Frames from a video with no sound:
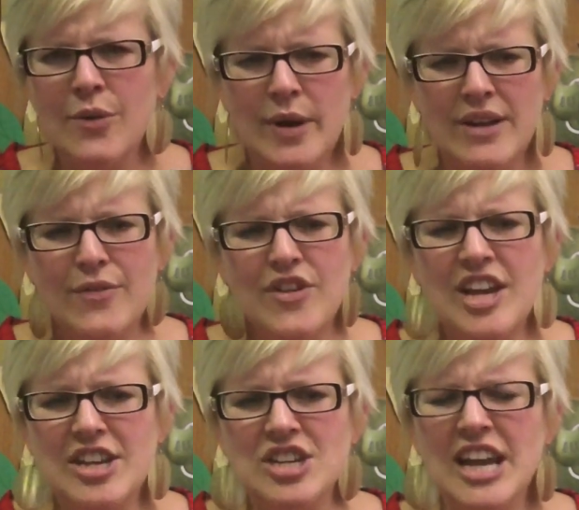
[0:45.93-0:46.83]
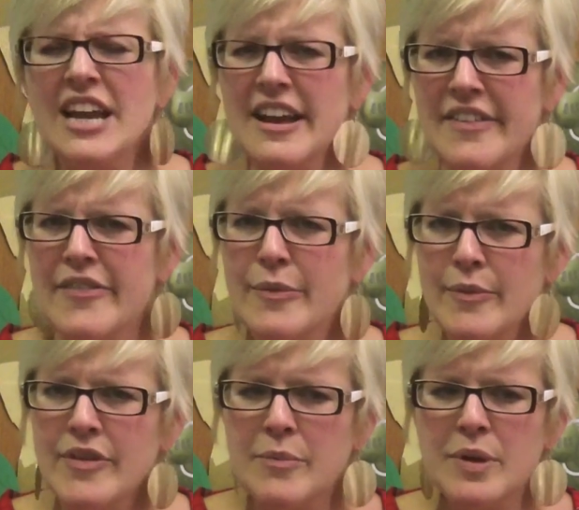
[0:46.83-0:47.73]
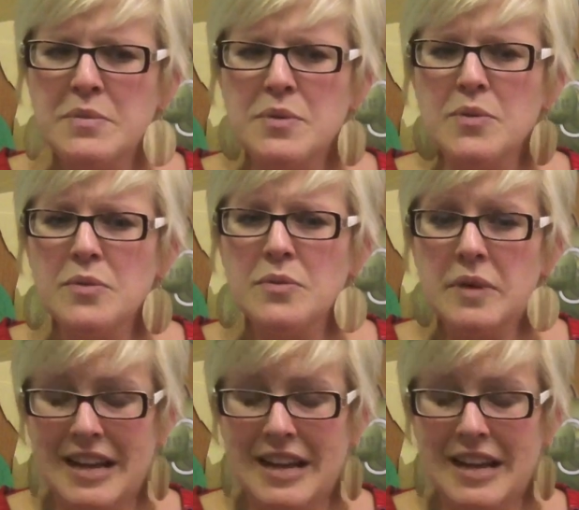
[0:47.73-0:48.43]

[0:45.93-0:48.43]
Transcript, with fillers: way of teaching, and some people,